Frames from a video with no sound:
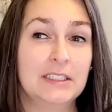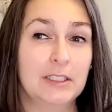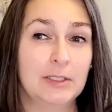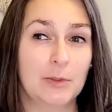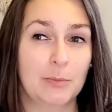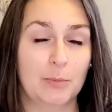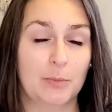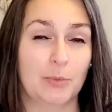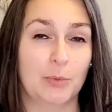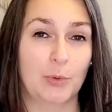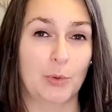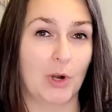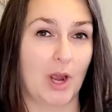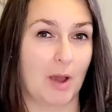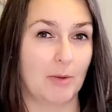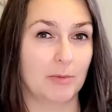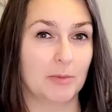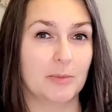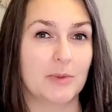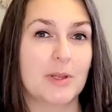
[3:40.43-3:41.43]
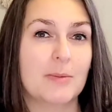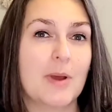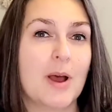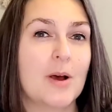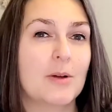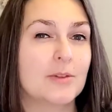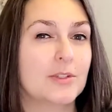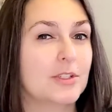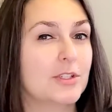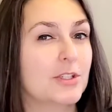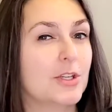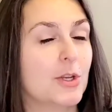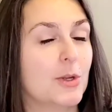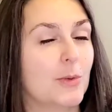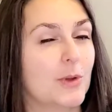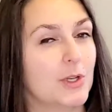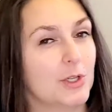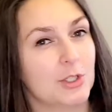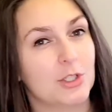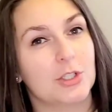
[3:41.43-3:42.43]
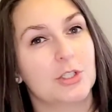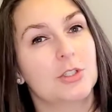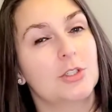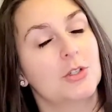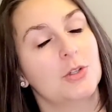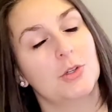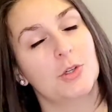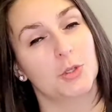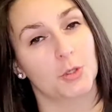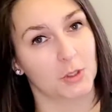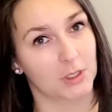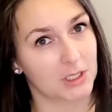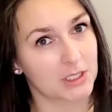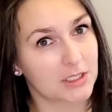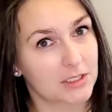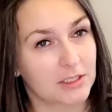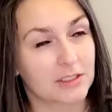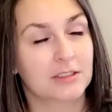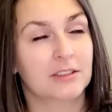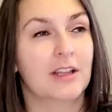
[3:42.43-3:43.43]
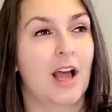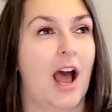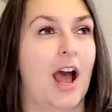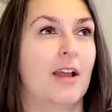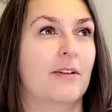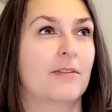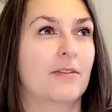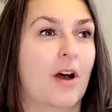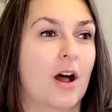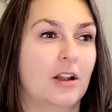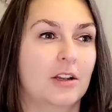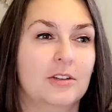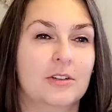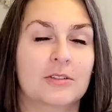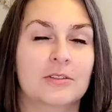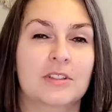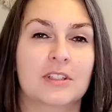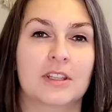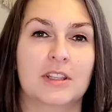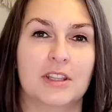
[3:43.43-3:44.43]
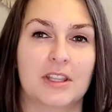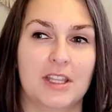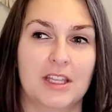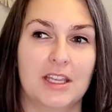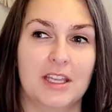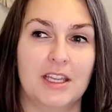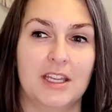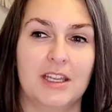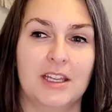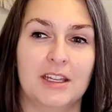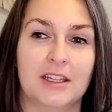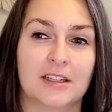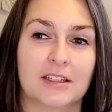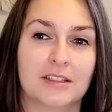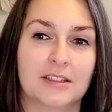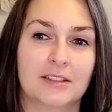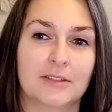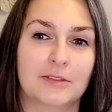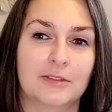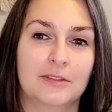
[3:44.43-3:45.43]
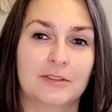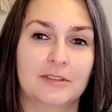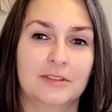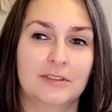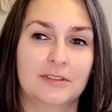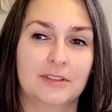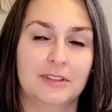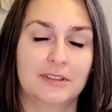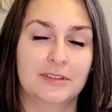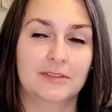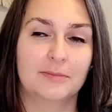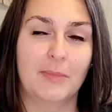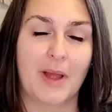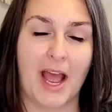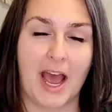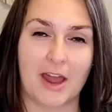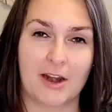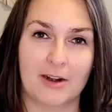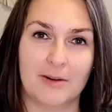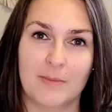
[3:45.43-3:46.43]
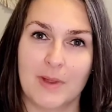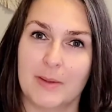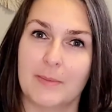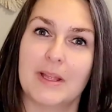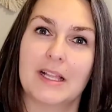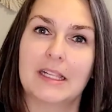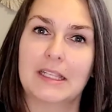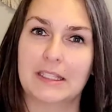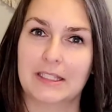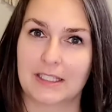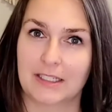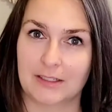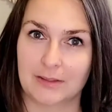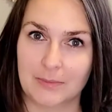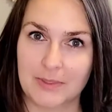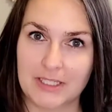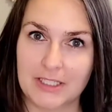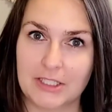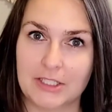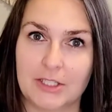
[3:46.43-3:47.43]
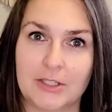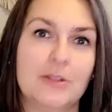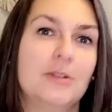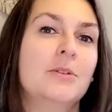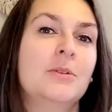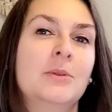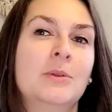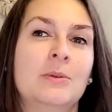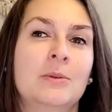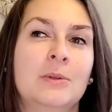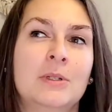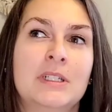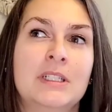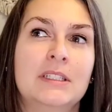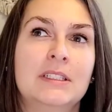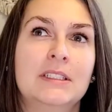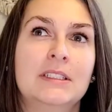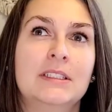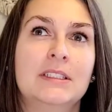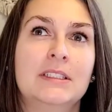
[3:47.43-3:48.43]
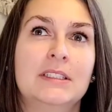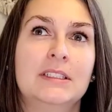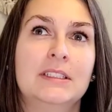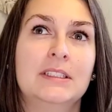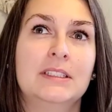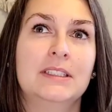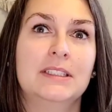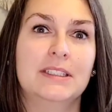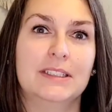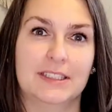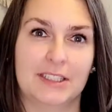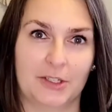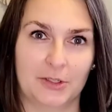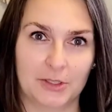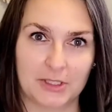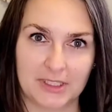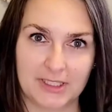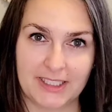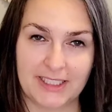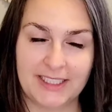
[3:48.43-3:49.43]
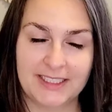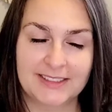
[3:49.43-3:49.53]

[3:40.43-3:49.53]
probably about 2 inches too short. I followed the pattern maybe a little bit too literally.